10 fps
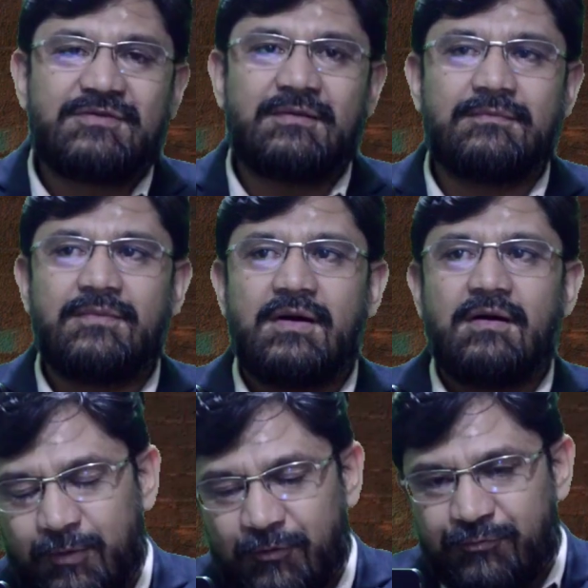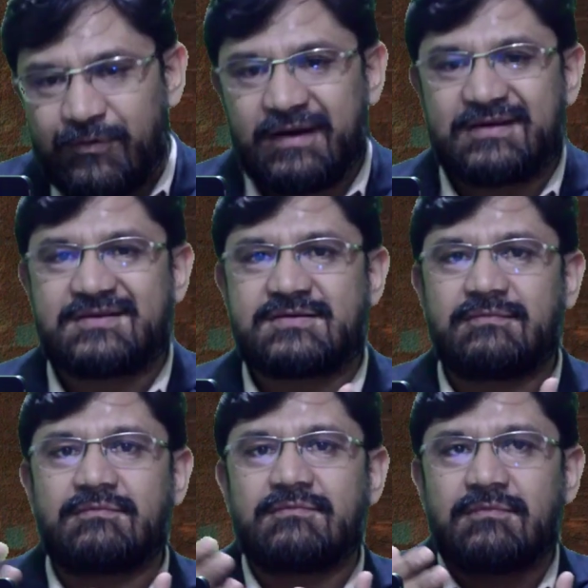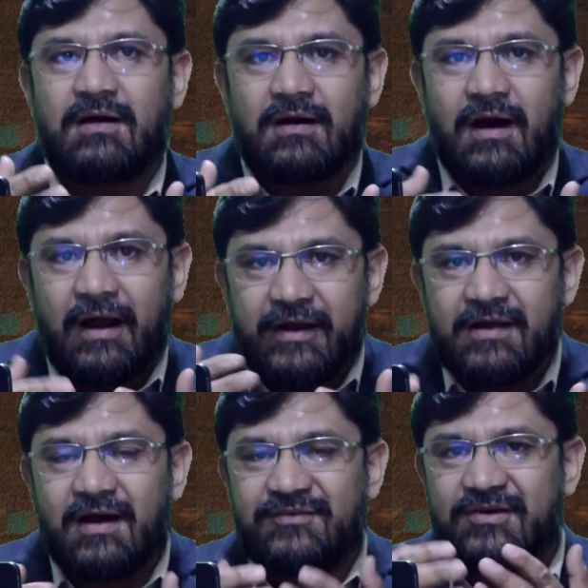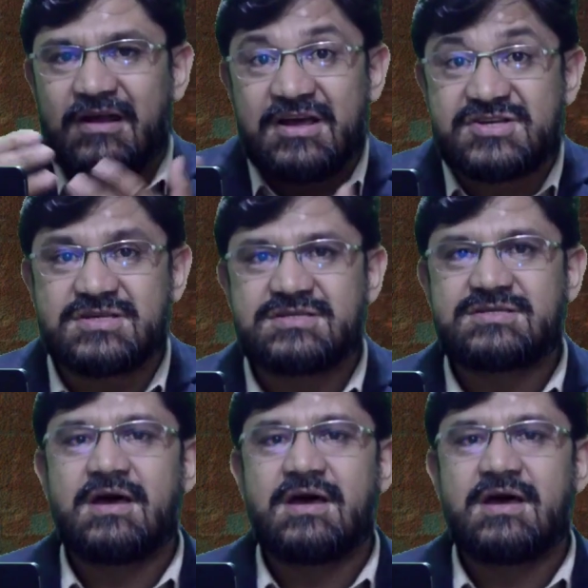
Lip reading: some perfect ideas, relations,